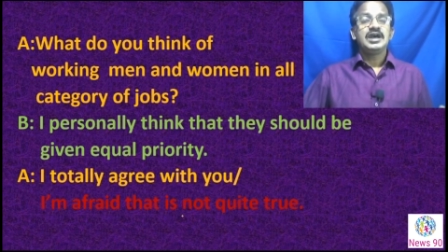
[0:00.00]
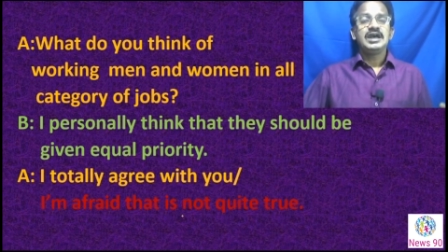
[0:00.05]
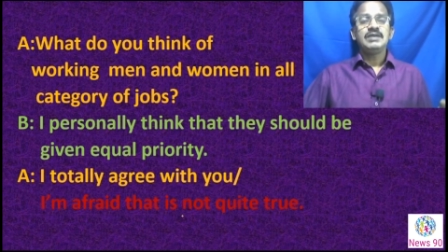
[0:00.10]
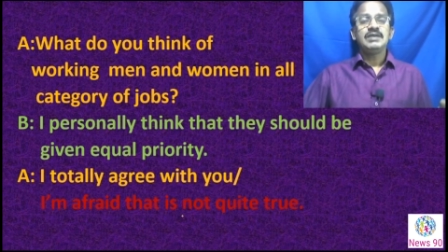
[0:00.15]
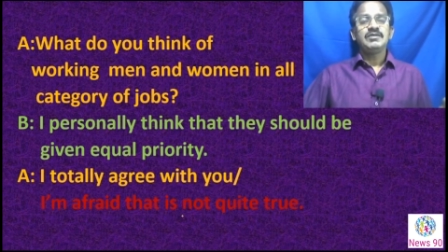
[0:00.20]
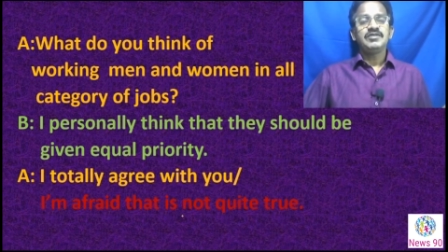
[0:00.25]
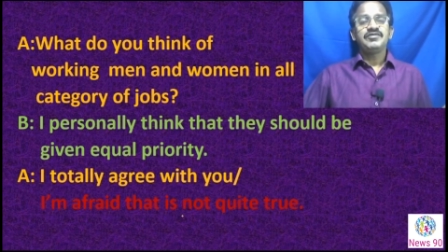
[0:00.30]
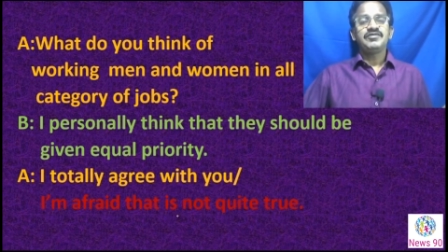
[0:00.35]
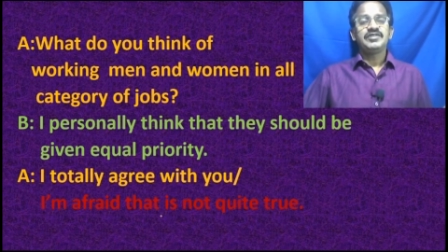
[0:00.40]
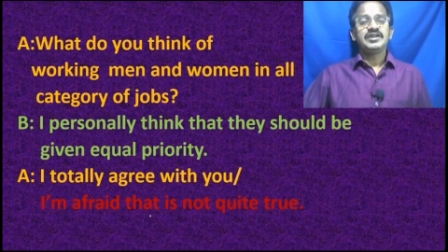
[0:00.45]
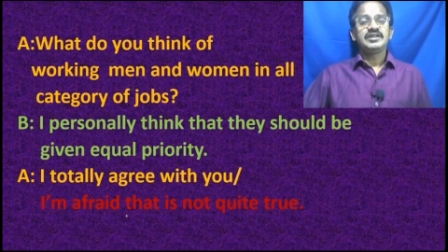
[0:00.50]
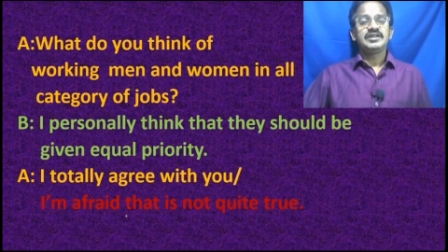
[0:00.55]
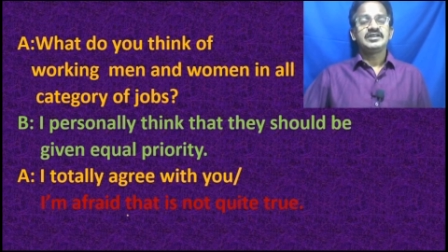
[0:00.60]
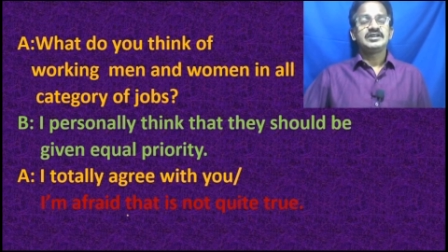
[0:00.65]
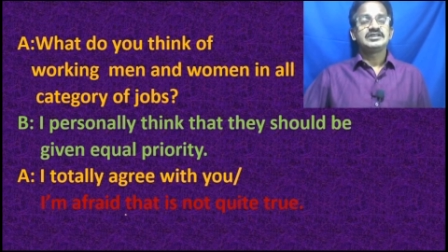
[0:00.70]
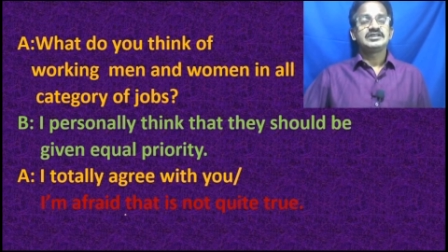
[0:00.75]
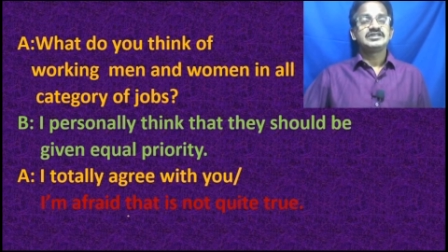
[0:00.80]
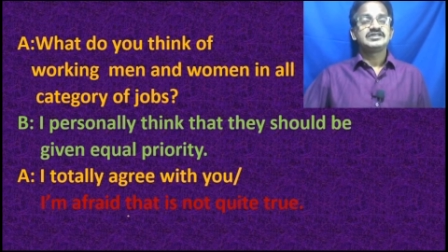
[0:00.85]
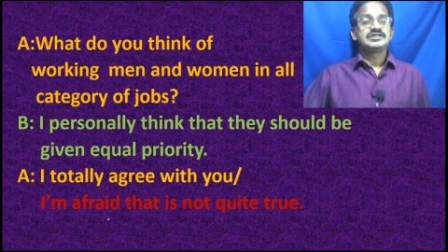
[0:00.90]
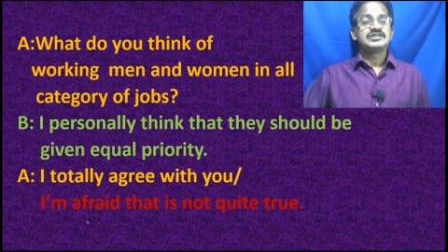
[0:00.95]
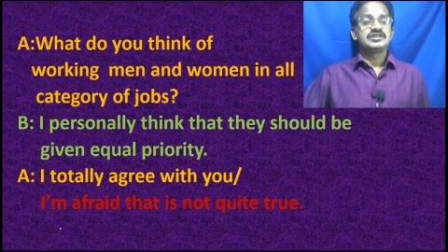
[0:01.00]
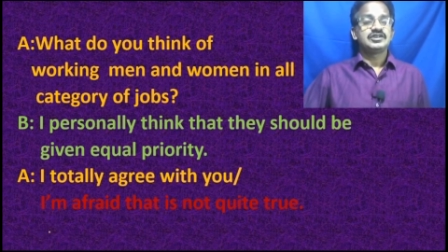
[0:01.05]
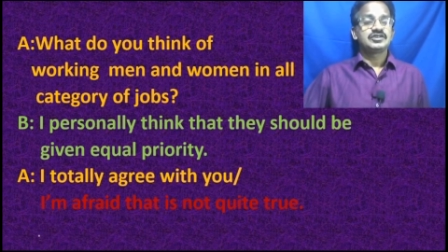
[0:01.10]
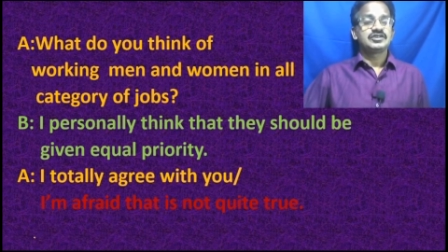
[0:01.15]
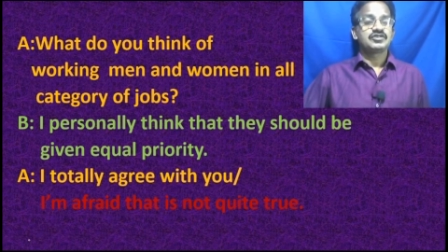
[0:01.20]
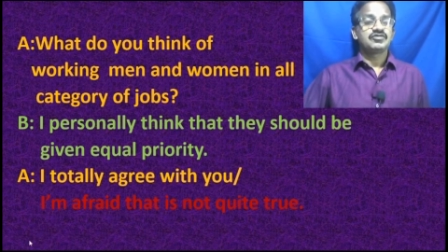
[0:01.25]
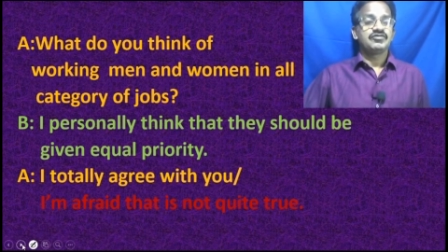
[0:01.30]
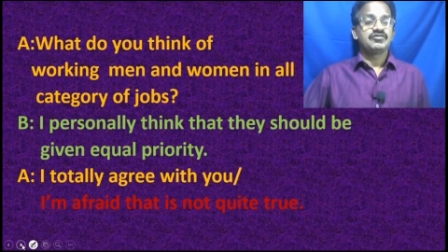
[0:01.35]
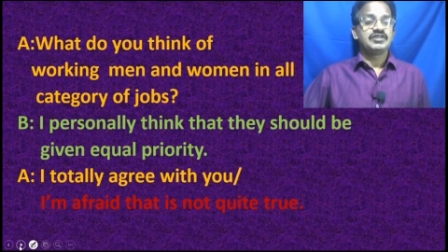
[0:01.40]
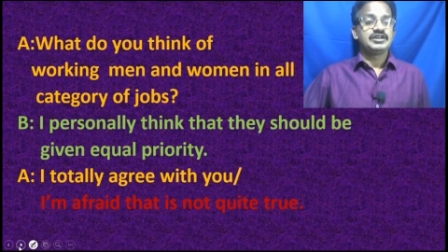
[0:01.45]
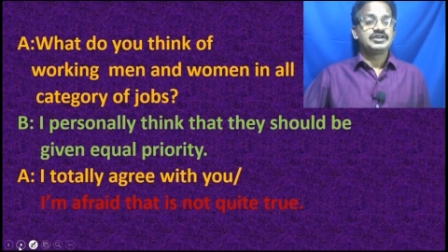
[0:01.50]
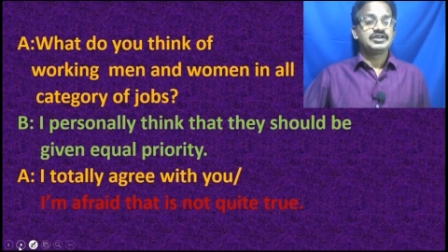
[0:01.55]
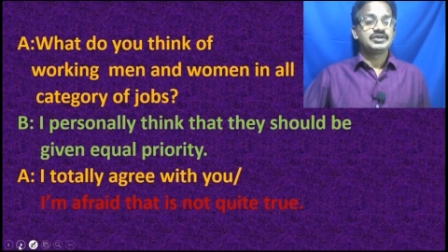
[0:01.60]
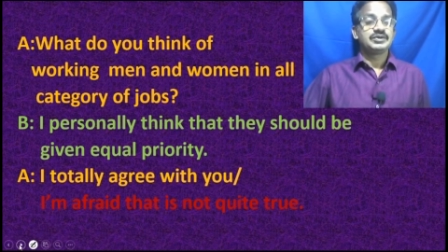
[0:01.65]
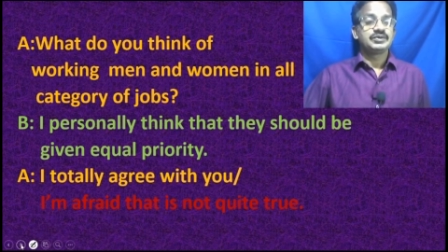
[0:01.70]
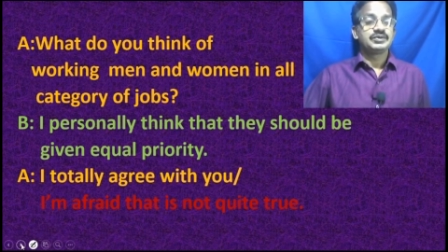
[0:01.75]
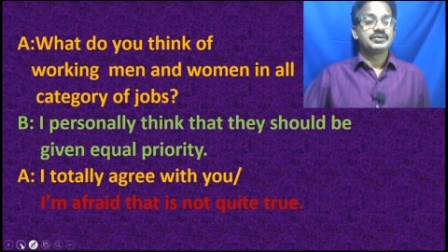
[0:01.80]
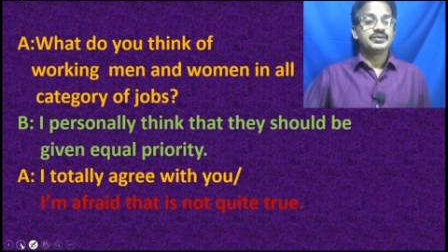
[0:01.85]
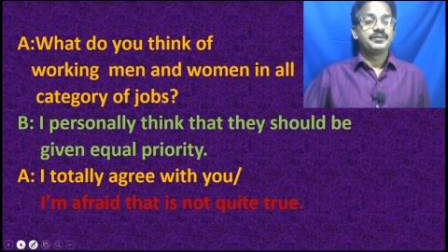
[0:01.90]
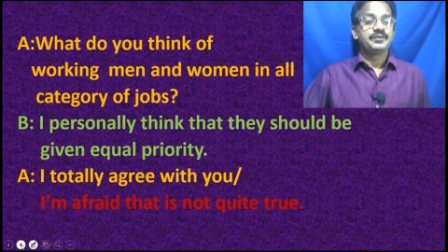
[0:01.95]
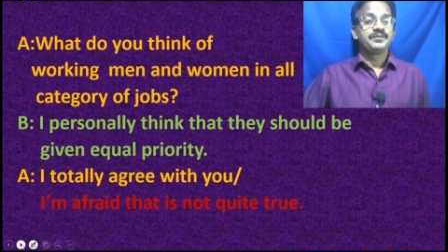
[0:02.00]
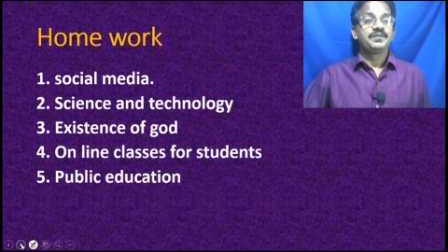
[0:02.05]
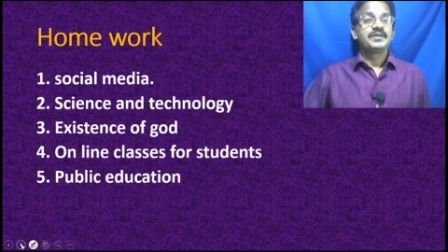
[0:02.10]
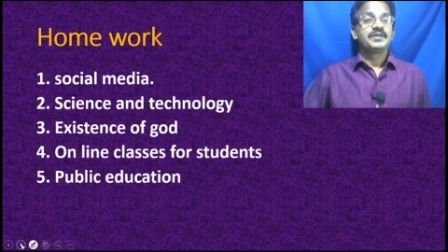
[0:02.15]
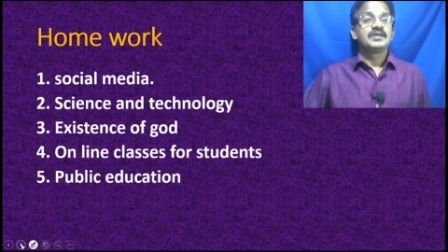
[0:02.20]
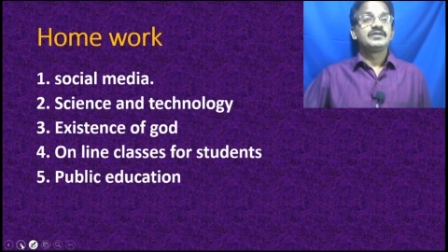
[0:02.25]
I am afraid that is not quite true.